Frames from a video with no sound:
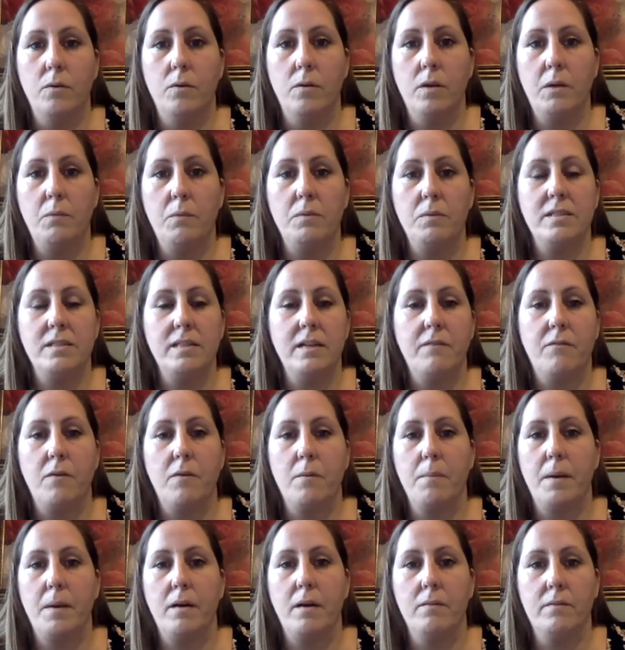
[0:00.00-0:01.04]
it was never
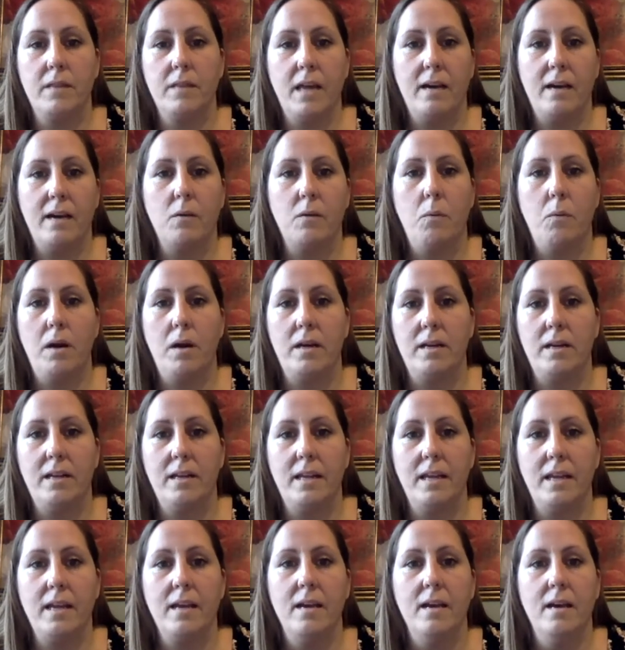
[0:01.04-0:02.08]
about that
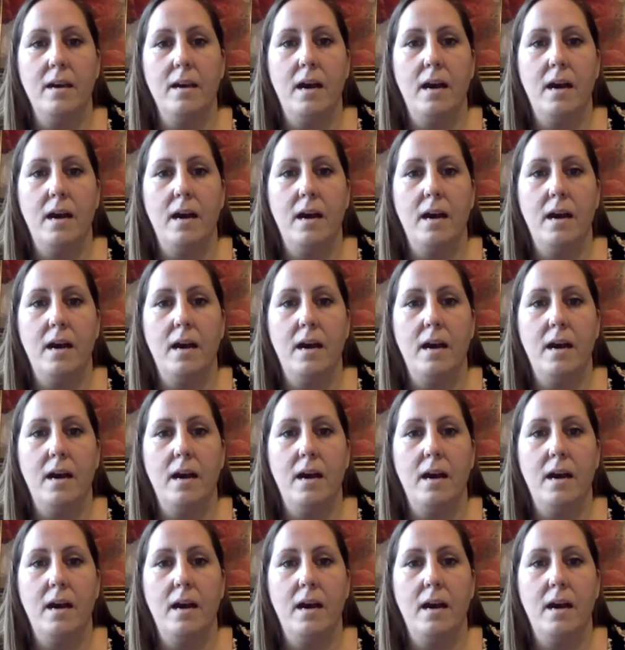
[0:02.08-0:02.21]
quantity